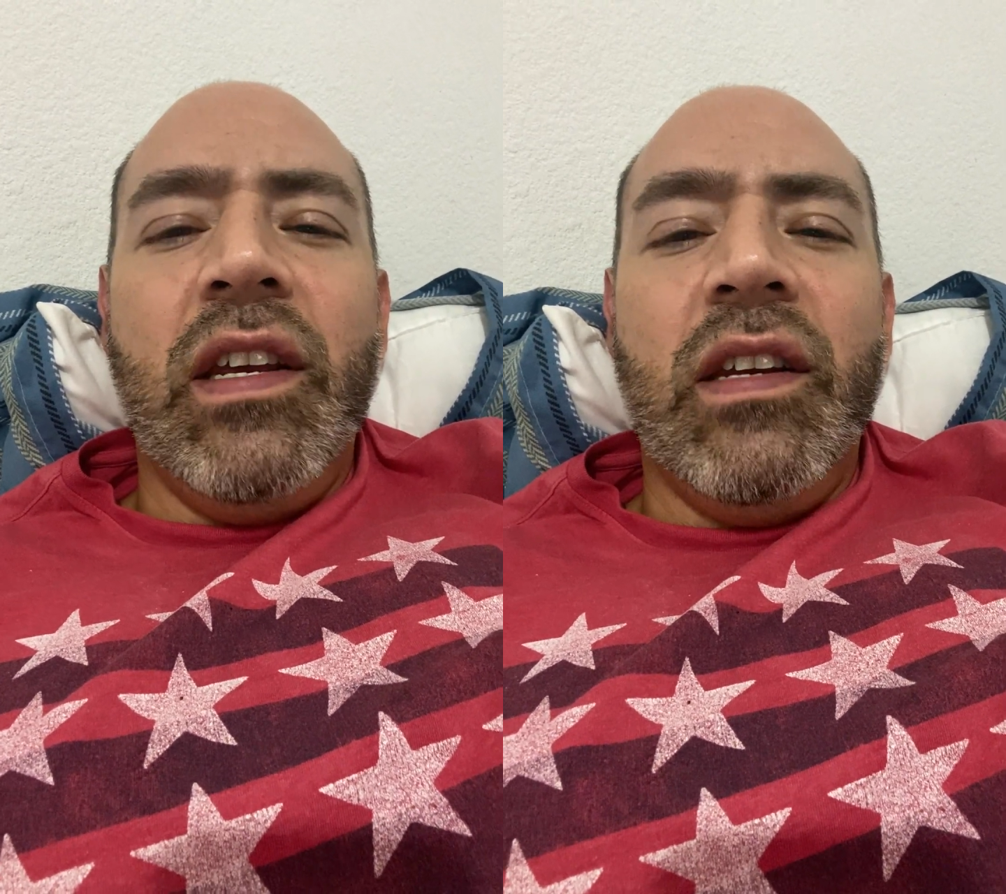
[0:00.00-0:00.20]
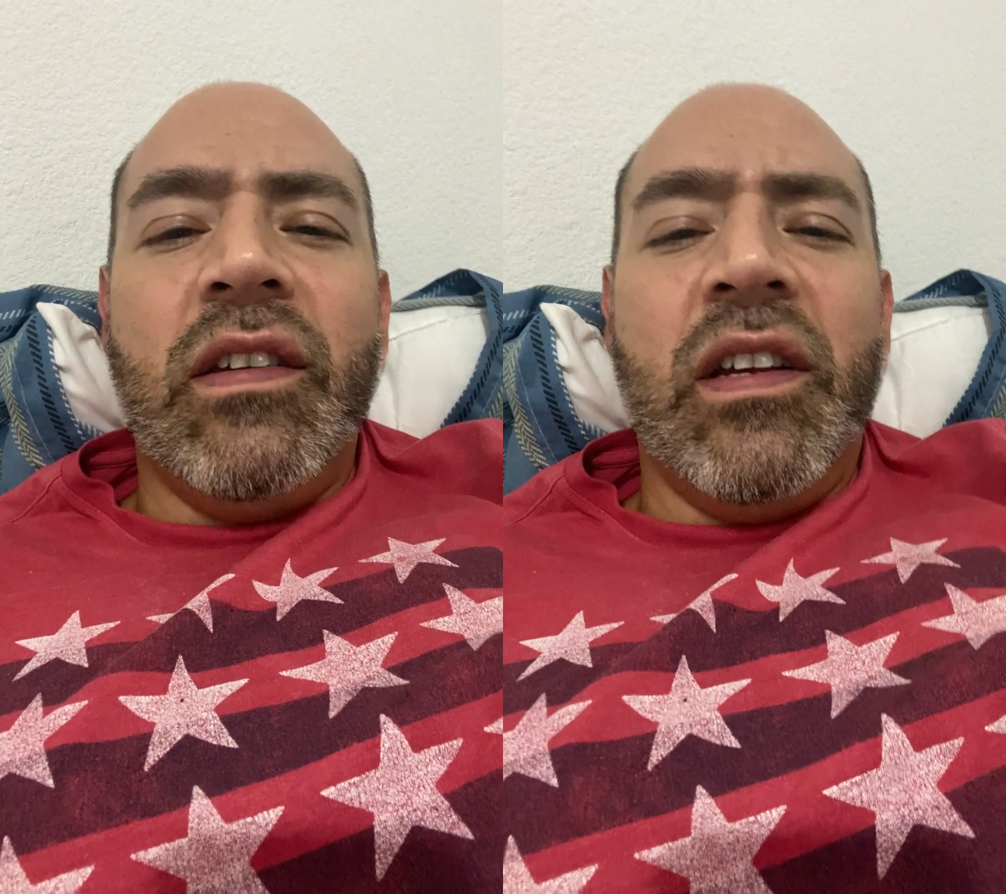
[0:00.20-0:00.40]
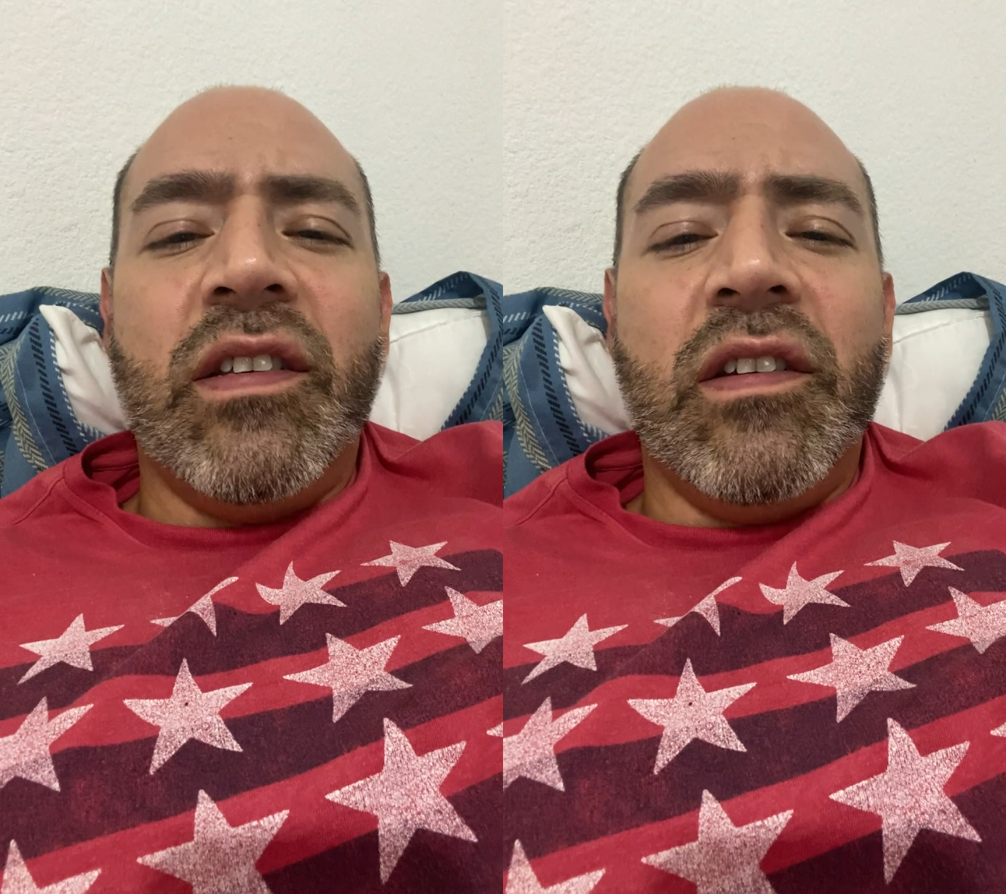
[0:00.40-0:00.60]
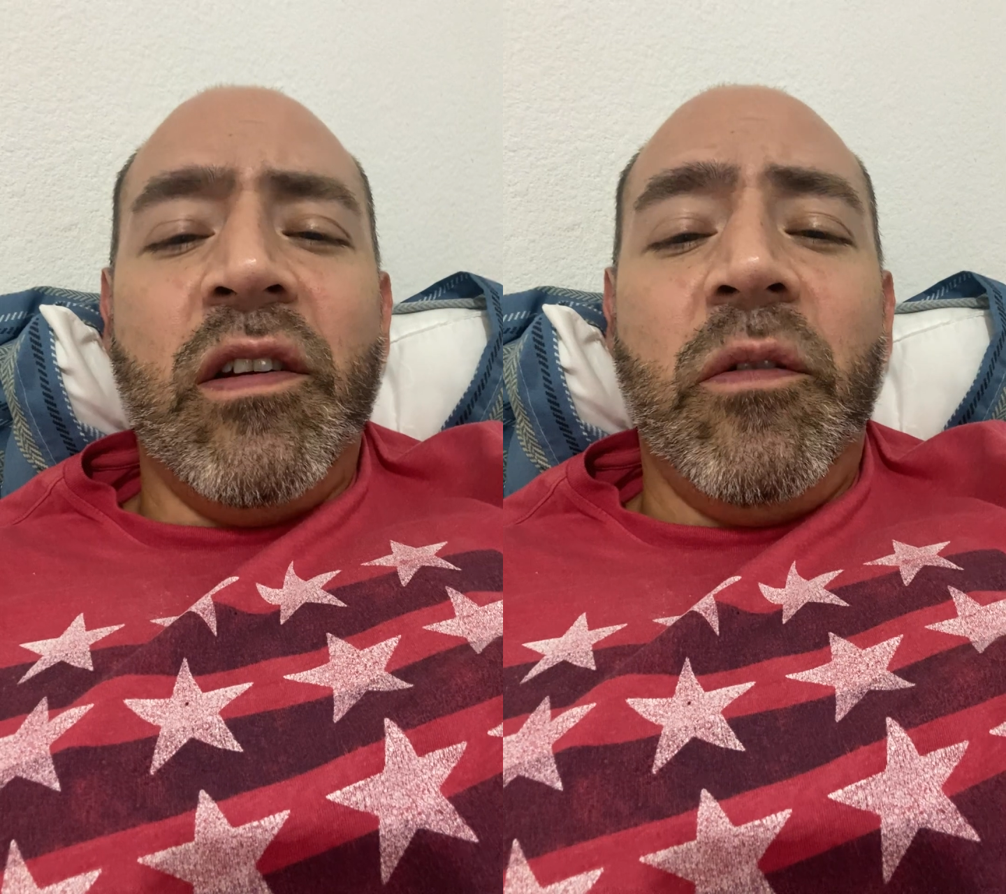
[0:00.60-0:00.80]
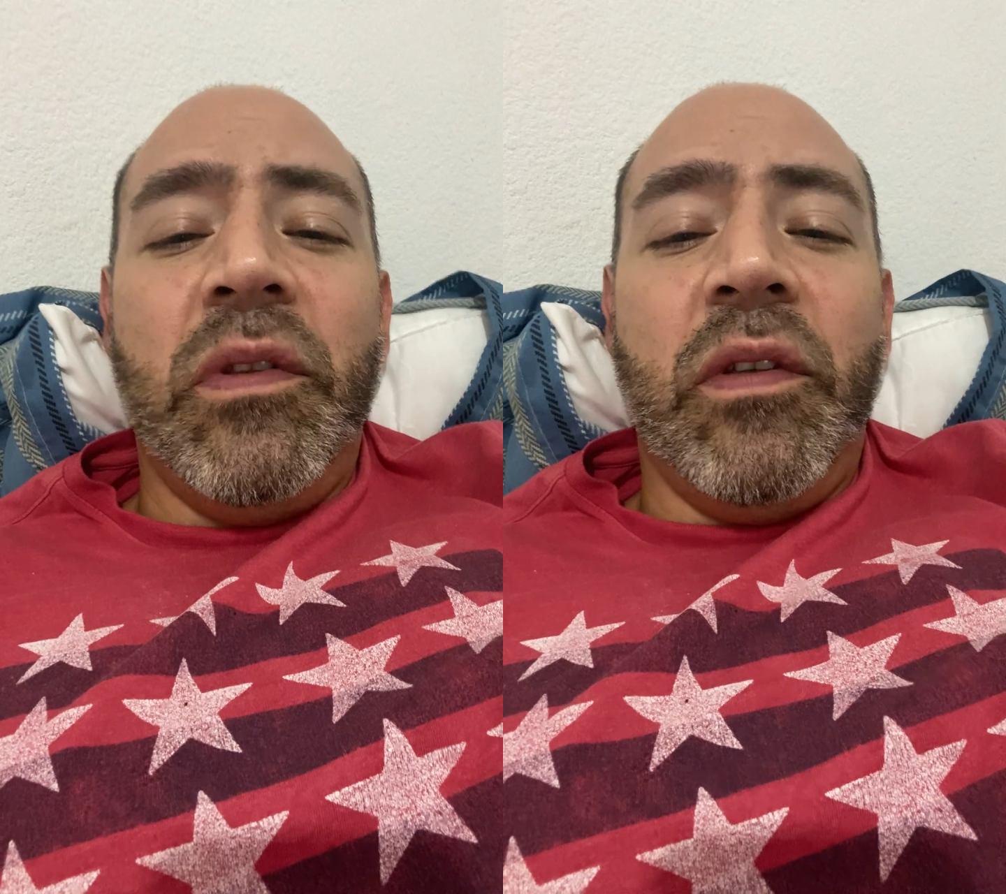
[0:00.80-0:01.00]
doesn't know
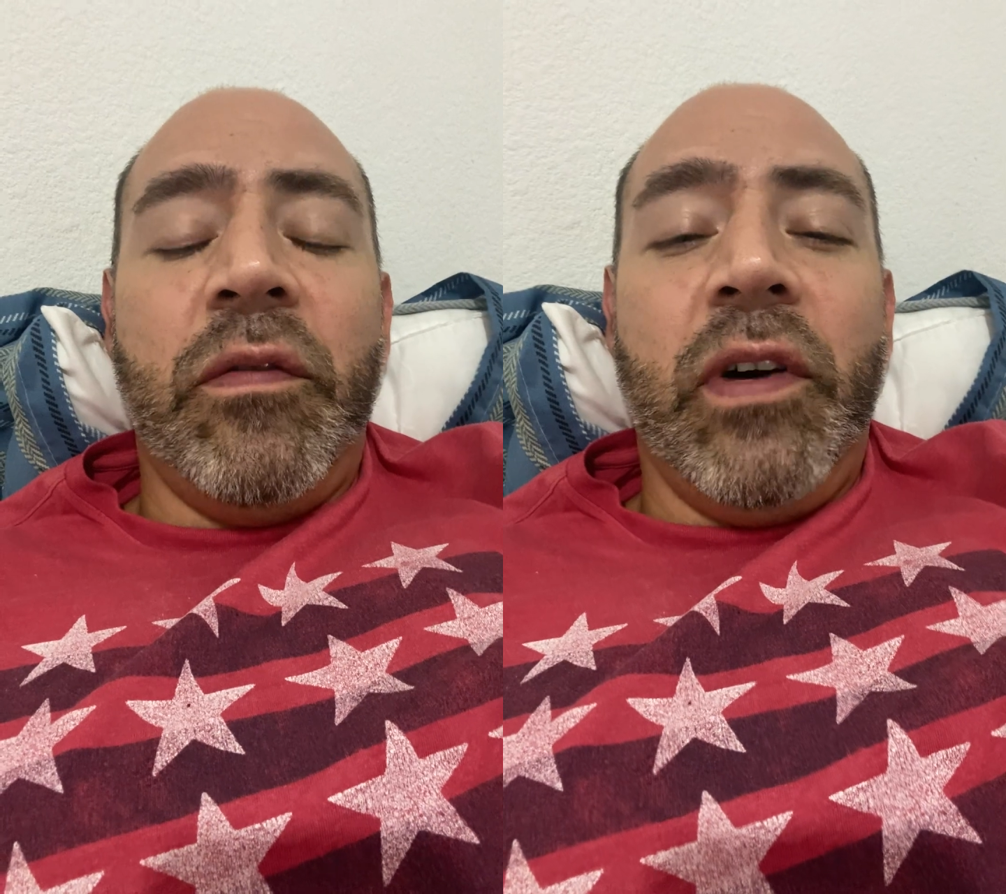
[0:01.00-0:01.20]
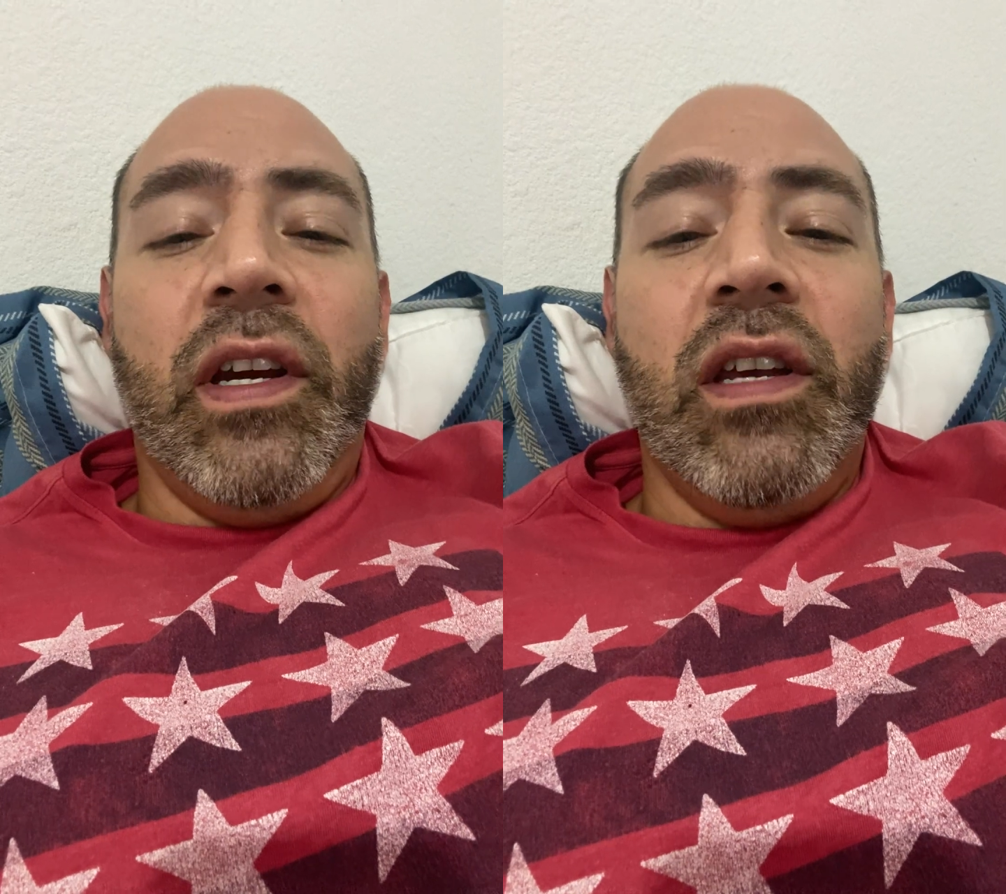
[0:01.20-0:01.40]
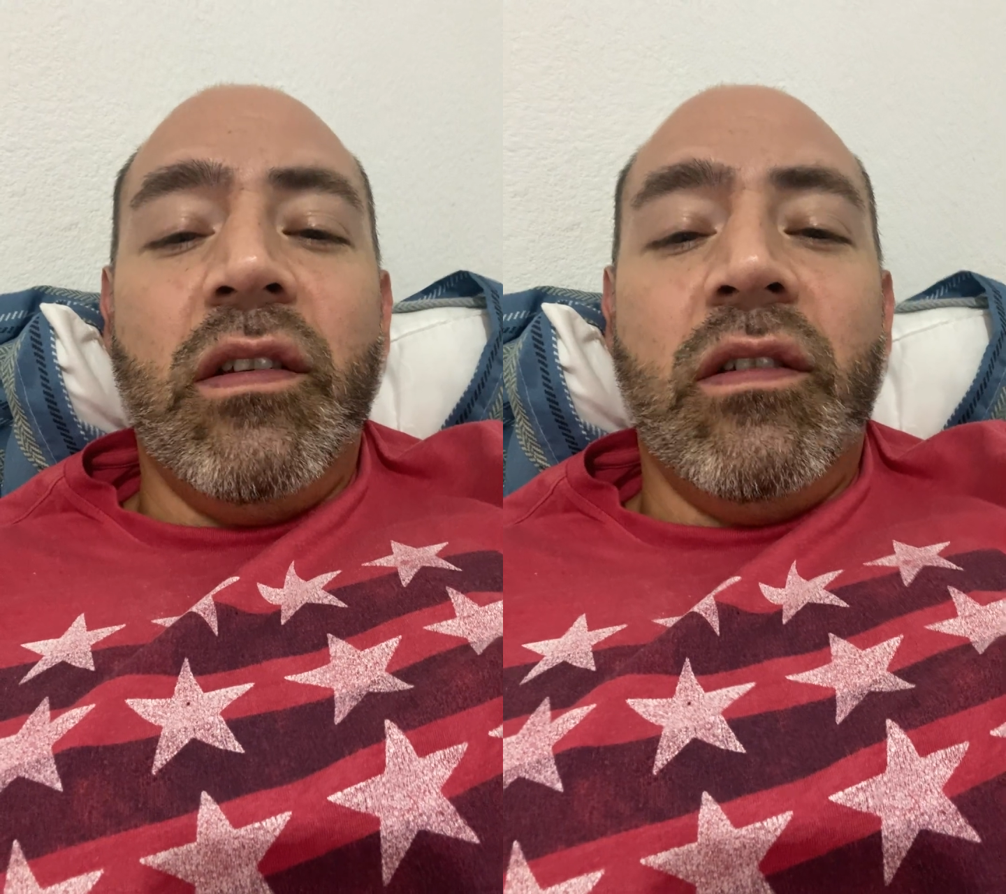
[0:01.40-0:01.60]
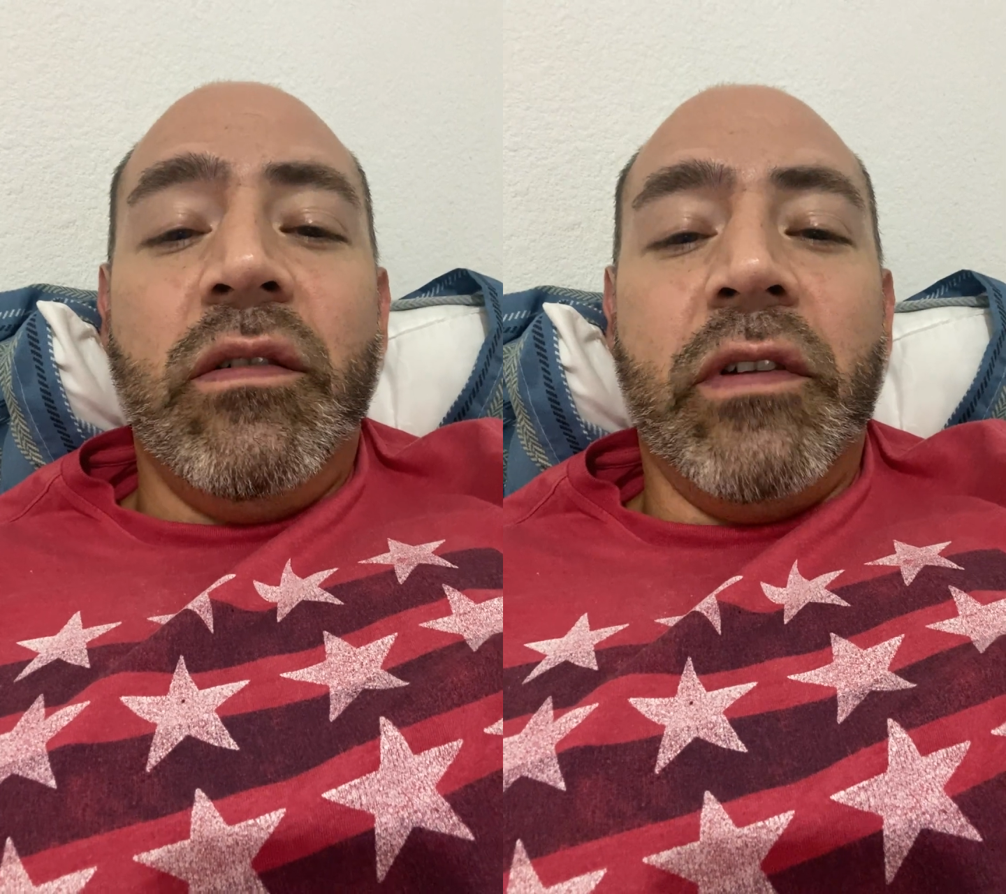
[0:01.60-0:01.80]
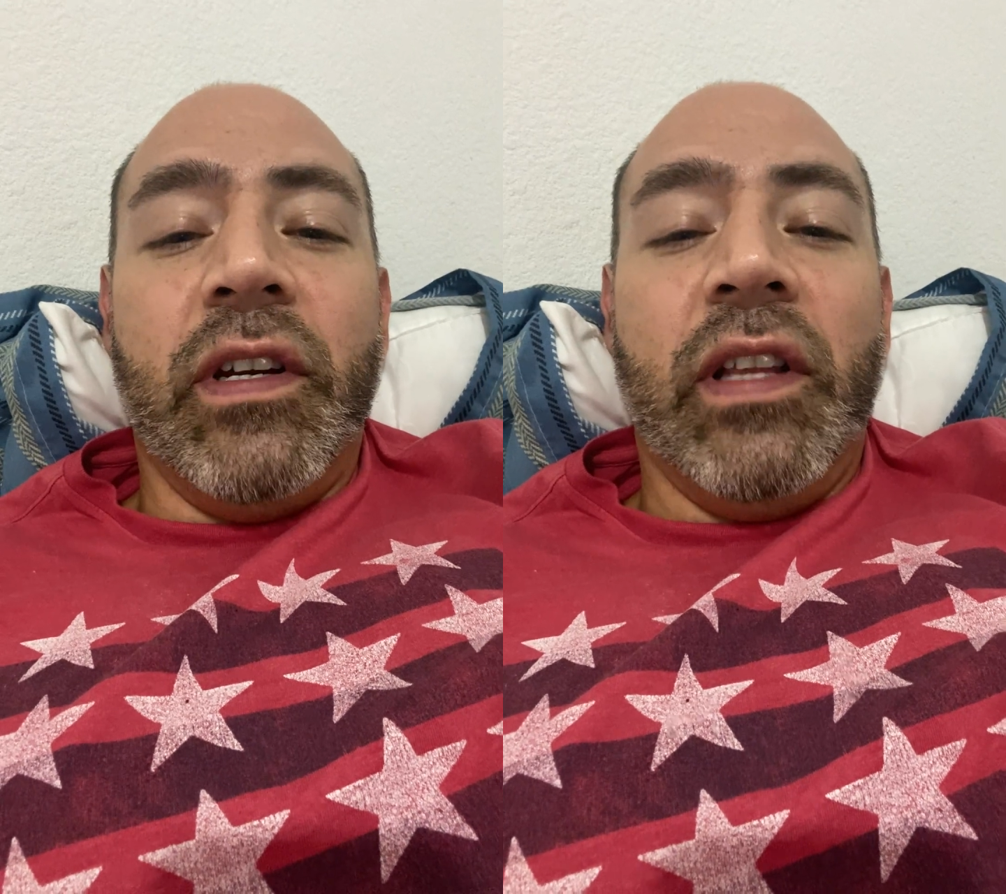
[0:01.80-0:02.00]
what the fuck he's doing.